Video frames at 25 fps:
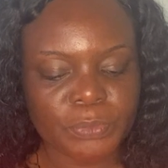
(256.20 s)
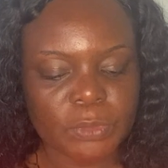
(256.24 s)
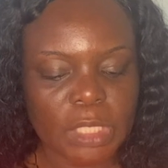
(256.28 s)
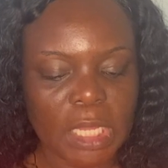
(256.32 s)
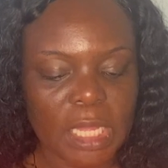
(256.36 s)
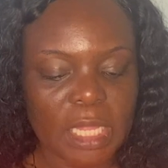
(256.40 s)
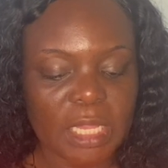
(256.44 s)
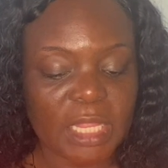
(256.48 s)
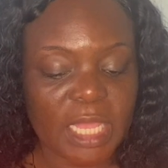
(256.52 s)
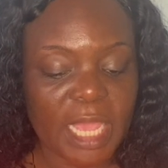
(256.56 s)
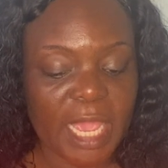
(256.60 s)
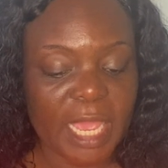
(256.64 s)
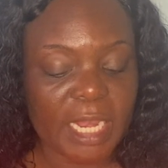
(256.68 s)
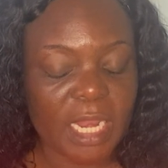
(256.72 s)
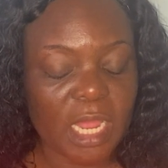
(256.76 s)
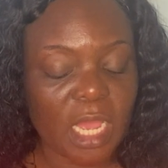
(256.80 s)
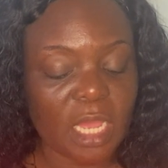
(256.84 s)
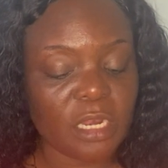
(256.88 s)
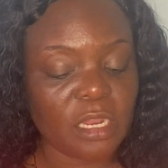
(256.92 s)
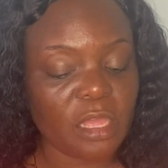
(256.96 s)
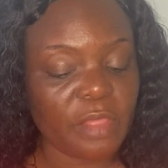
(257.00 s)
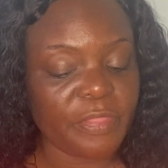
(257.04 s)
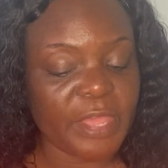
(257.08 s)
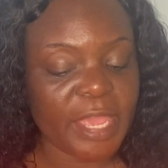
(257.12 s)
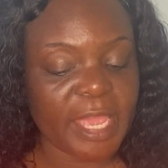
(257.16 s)
Then
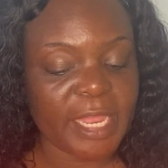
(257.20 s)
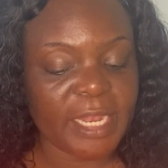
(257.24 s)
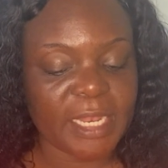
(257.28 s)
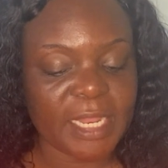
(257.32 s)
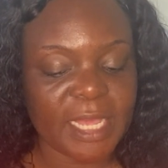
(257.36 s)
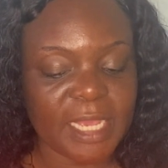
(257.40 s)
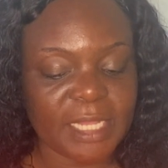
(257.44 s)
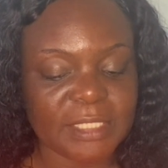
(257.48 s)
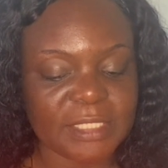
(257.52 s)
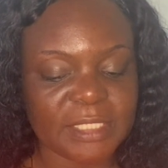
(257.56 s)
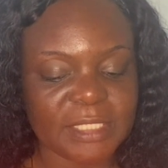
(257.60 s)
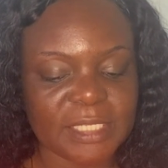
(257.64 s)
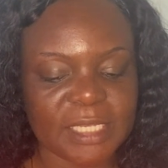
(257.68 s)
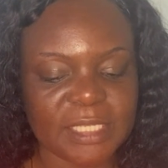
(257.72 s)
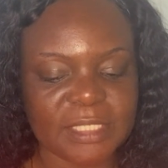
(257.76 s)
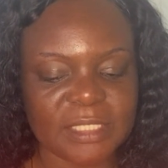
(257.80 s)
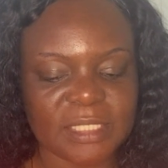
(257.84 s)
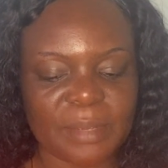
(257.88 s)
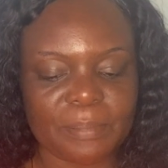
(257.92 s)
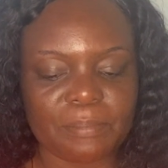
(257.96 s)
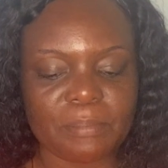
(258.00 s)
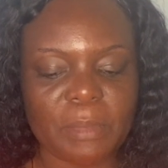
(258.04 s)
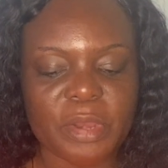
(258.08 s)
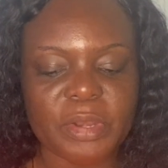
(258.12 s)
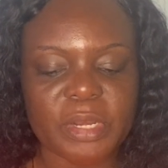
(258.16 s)
another headline says,
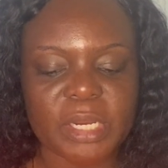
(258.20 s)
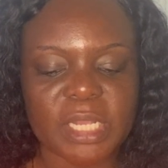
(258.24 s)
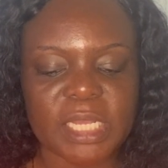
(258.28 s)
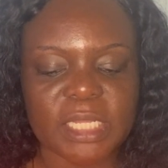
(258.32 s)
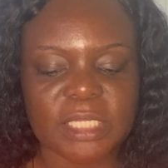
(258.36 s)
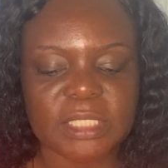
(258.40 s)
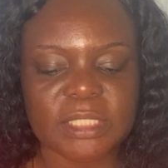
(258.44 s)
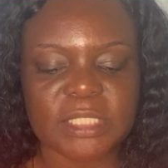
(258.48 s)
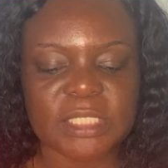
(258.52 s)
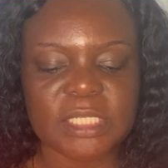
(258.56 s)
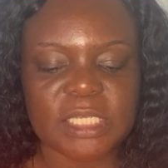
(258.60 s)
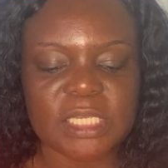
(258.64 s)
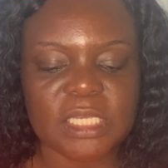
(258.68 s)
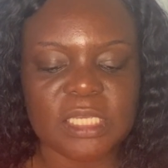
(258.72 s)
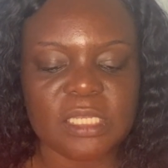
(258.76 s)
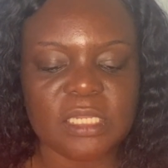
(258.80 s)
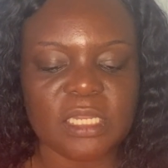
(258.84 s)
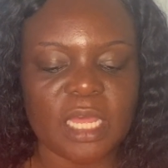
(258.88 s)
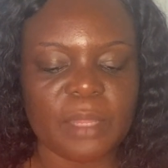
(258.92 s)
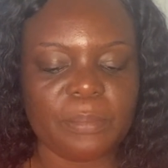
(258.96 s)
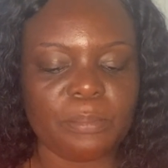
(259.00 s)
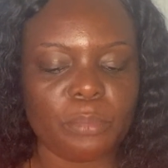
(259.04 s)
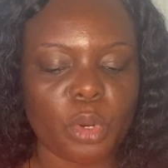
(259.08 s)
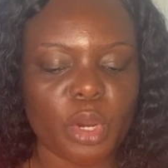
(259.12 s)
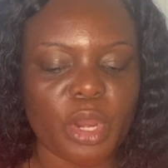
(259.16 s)
American teen
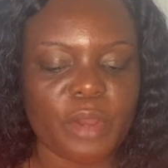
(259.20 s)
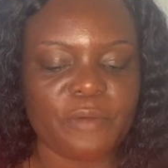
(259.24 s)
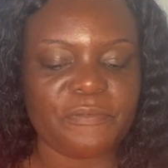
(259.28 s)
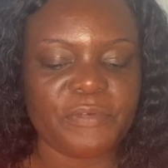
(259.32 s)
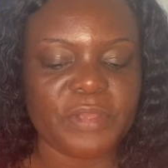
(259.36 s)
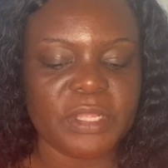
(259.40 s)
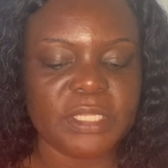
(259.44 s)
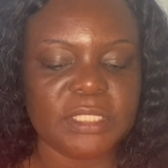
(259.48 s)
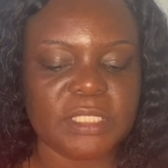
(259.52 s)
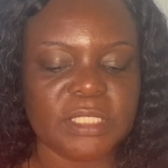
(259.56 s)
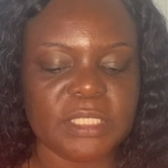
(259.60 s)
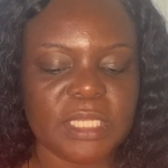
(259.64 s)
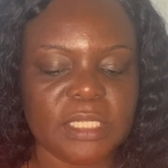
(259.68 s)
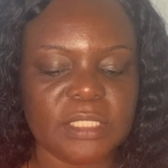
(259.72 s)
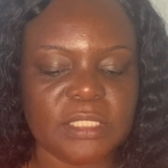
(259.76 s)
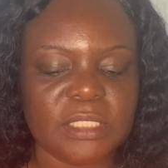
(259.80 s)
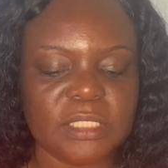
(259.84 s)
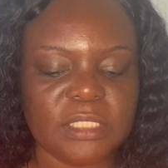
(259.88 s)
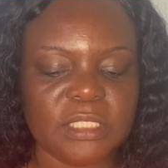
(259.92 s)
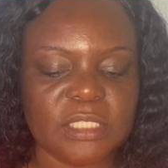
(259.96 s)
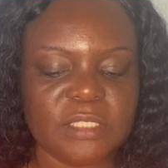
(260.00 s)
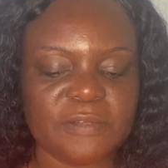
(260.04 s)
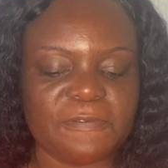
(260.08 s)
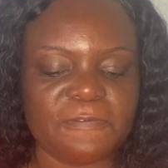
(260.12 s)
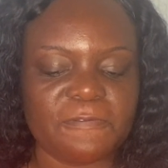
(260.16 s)
and boyfriend
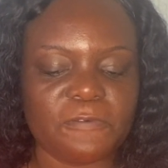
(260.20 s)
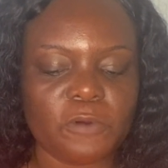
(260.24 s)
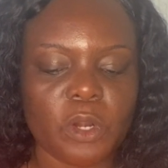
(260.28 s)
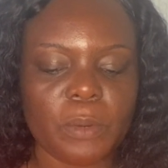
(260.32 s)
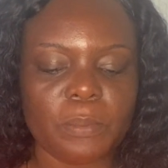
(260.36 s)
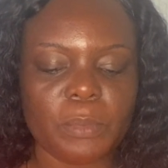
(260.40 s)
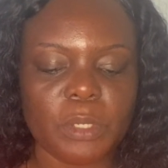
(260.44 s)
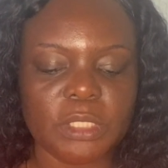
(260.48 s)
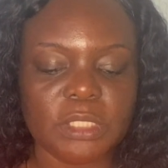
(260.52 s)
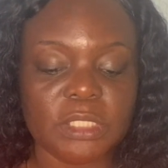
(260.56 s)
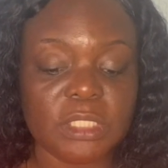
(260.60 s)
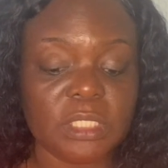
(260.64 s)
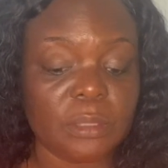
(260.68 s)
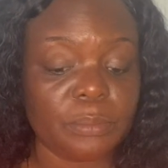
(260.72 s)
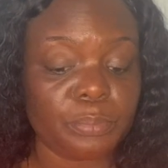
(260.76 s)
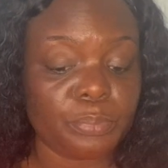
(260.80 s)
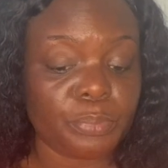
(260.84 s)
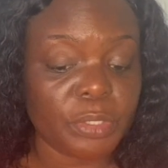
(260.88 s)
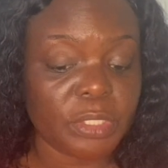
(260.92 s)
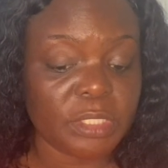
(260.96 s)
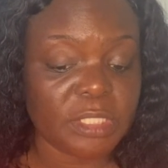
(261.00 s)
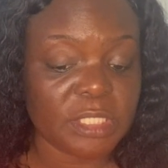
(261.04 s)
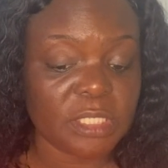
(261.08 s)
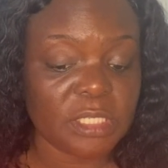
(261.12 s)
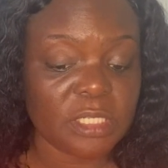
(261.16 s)
sentenced to 4 months in
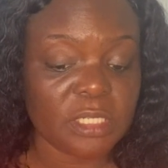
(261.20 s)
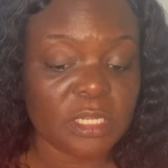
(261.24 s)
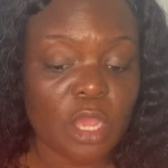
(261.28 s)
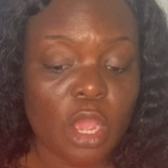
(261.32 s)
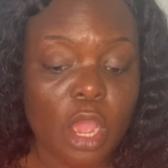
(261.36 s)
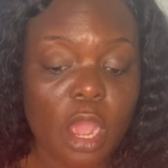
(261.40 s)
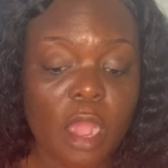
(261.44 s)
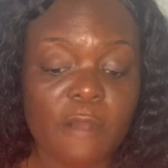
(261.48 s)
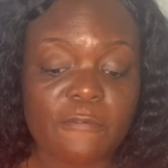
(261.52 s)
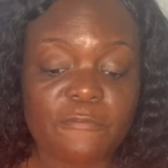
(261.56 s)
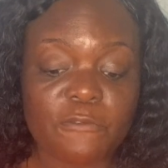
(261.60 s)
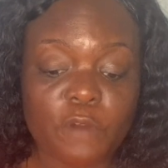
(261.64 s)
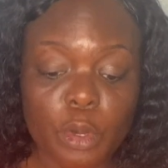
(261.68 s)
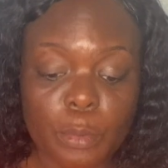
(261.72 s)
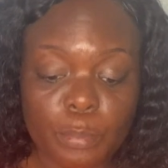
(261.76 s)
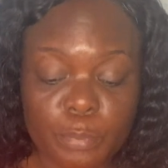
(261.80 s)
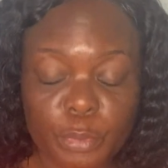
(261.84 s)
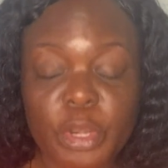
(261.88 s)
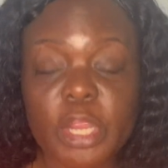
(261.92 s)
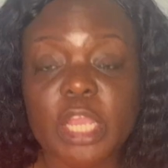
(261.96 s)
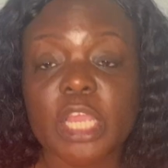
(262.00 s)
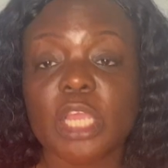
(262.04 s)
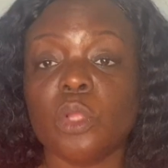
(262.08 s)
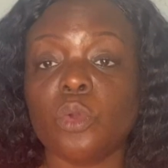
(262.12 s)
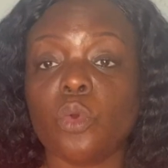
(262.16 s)
prison for
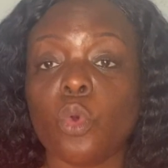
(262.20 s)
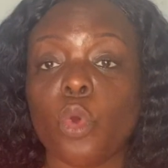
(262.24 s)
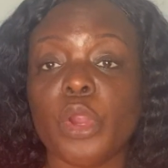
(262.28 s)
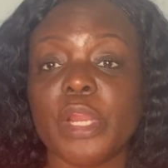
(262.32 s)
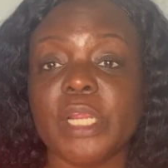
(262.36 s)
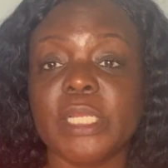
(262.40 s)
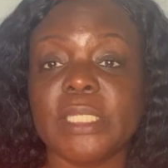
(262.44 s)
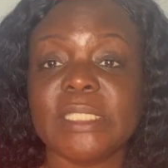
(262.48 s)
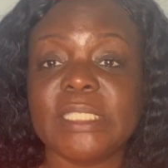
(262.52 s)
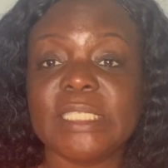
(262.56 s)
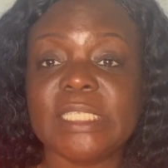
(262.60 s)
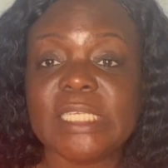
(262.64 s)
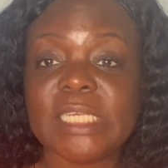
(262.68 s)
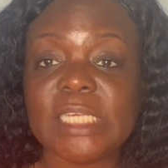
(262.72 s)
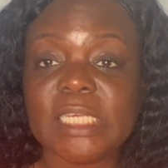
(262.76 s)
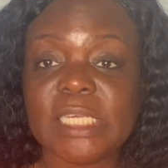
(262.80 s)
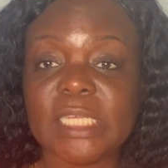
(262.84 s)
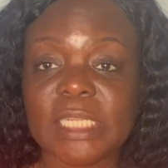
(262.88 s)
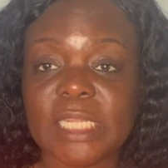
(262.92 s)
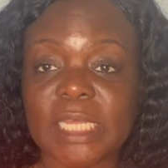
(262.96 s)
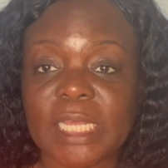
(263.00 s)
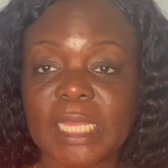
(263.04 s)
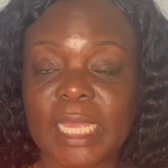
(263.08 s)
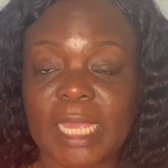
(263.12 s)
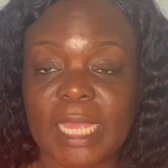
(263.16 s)
breaking
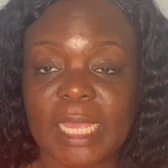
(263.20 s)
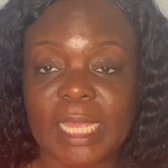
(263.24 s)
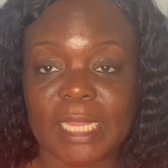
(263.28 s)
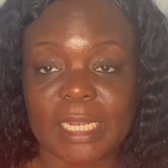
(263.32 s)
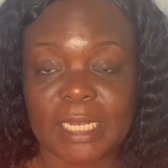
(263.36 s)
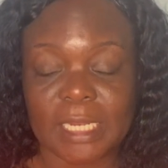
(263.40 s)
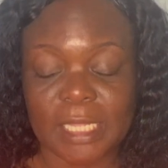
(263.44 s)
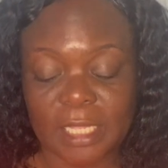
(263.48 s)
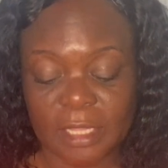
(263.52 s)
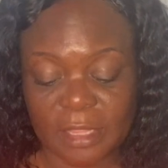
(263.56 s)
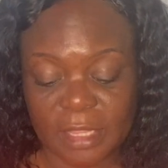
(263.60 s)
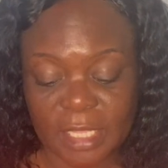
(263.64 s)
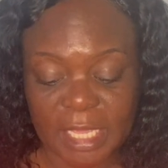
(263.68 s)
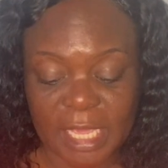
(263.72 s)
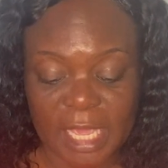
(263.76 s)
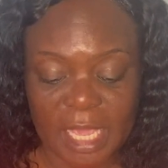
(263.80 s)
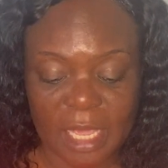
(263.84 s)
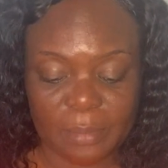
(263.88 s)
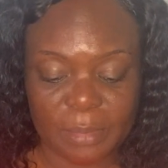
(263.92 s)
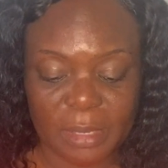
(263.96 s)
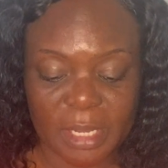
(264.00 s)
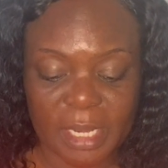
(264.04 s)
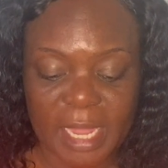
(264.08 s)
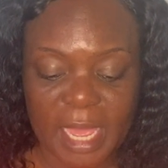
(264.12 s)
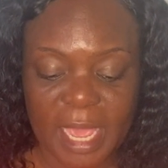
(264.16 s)
quarantine in the
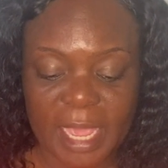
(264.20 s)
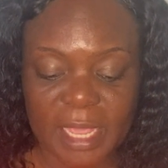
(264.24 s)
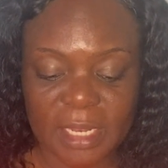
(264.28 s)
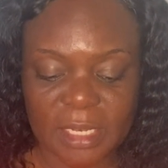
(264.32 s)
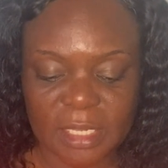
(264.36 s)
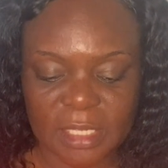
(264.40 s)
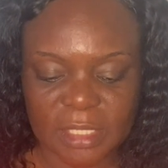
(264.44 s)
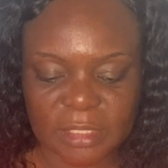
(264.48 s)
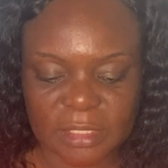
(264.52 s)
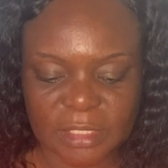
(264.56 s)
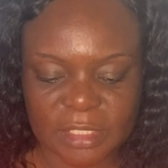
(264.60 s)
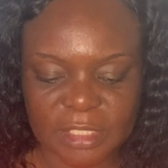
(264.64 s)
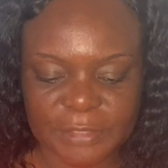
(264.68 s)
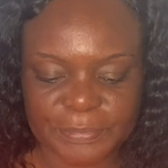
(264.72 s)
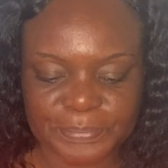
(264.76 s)
Cayman Islands.